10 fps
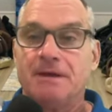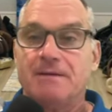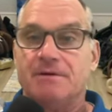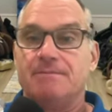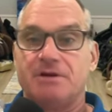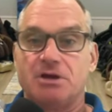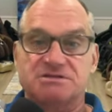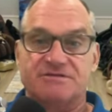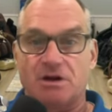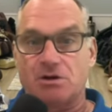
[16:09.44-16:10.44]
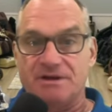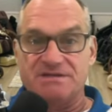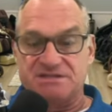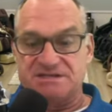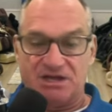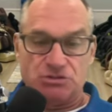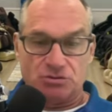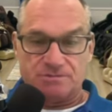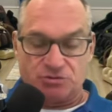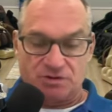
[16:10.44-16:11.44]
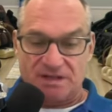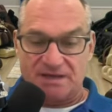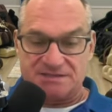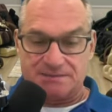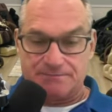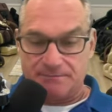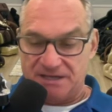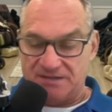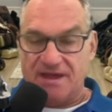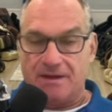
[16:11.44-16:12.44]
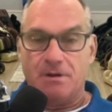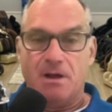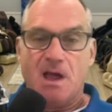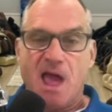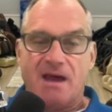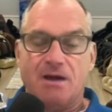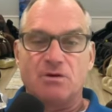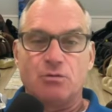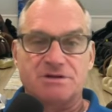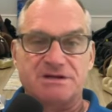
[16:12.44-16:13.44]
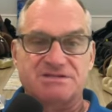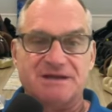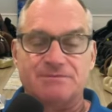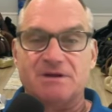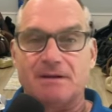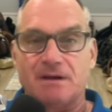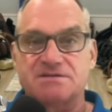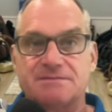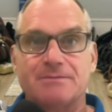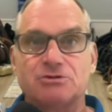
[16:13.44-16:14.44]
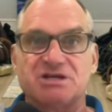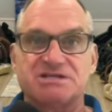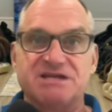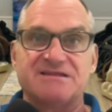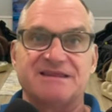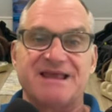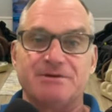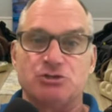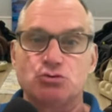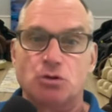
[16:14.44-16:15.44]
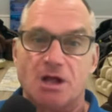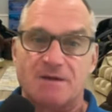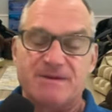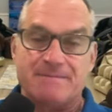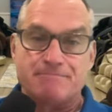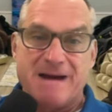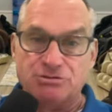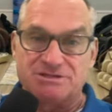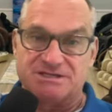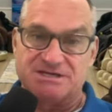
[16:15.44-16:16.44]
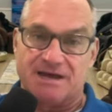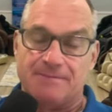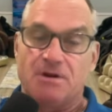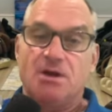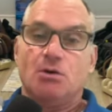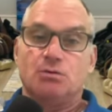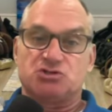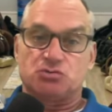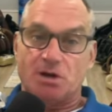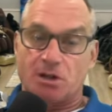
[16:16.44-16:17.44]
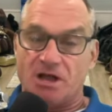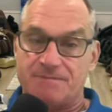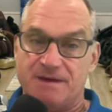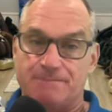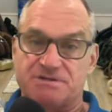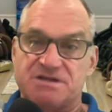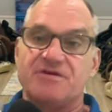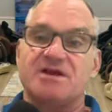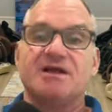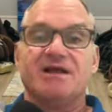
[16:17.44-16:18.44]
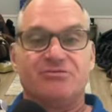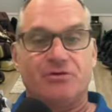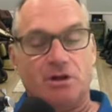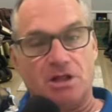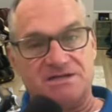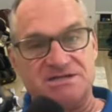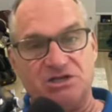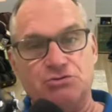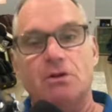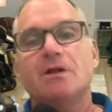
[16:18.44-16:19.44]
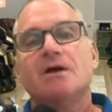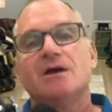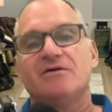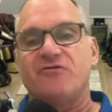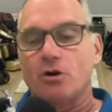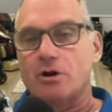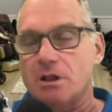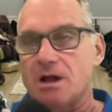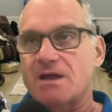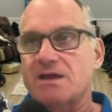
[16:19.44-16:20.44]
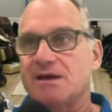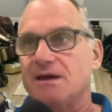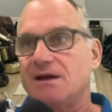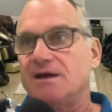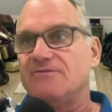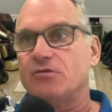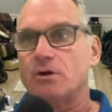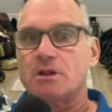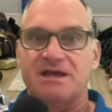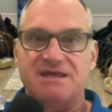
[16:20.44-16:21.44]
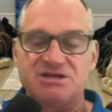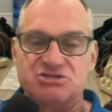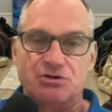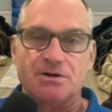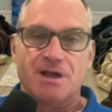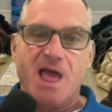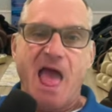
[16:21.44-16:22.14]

But because of our crazy schedules between us, me and them, uh, we worked out September, uh, September 16th, and that'll be 2 o'clock p.m. Mountain Time, which is 1 o'clock p.m. Pacific, 3 o'clock Central, 4 o'clock, uh, 4 o'clock Eastern.